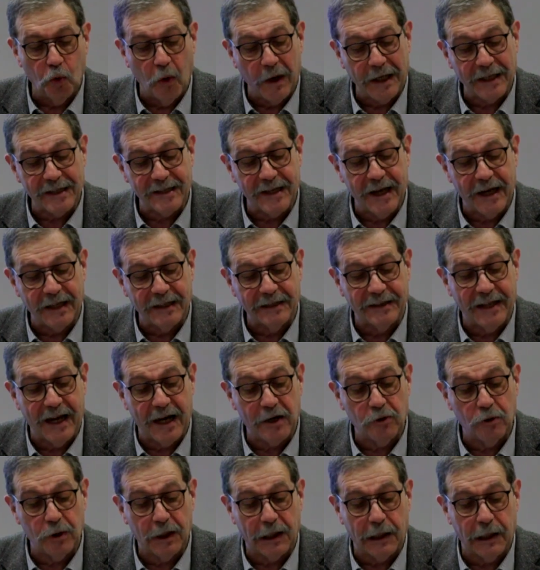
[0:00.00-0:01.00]
to excite
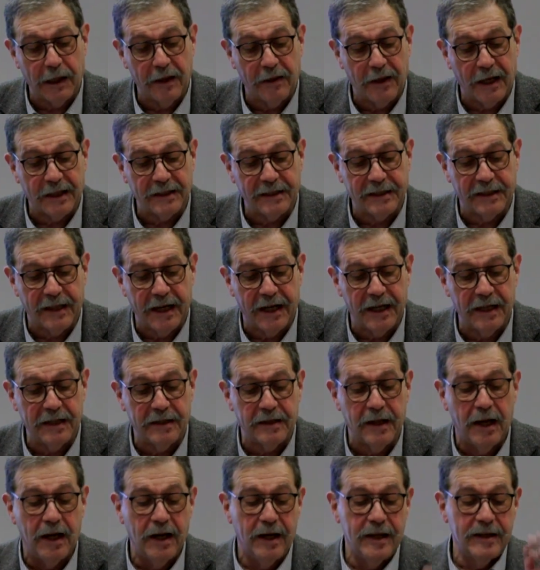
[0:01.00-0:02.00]
directly that
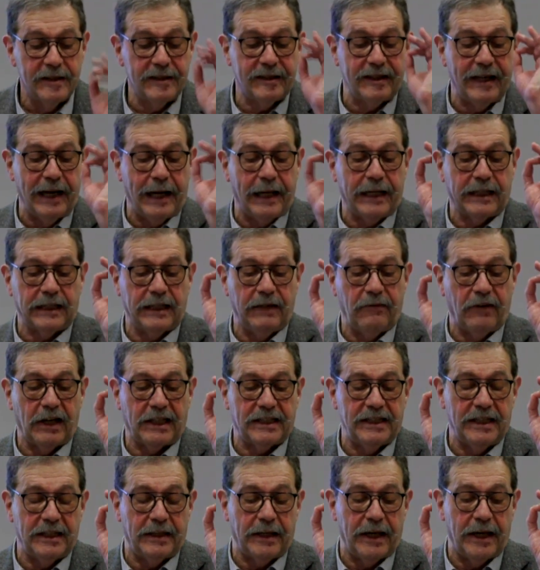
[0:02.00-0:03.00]
state, selective
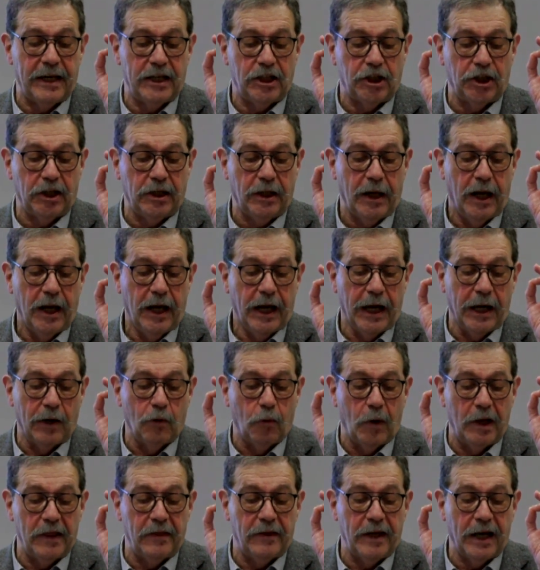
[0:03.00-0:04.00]
excitation,
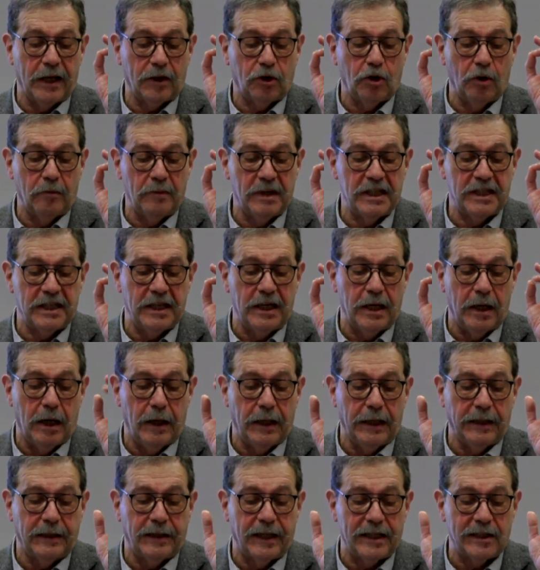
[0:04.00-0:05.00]
and when the atom is
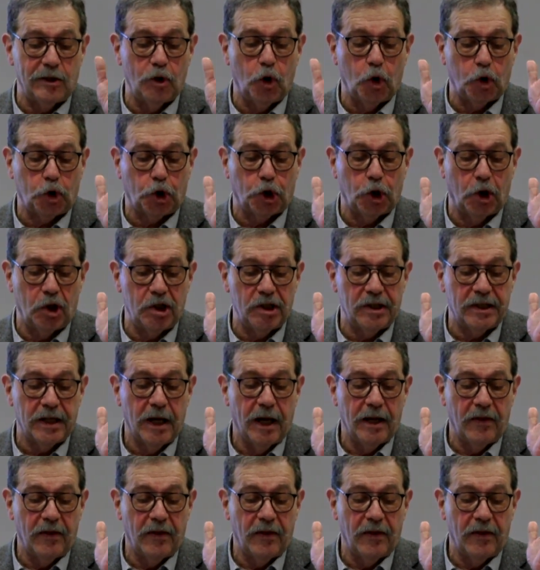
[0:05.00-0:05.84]
here, it has no choice.